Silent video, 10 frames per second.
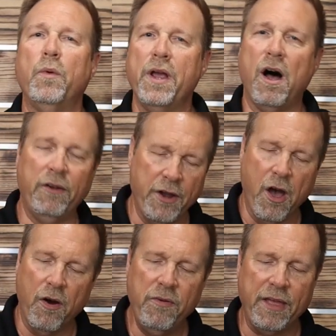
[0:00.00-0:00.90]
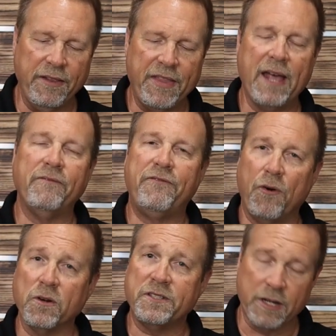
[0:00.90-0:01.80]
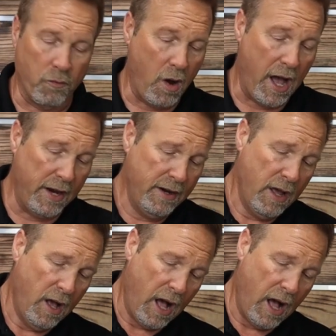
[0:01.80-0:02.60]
we all know that that forcing rod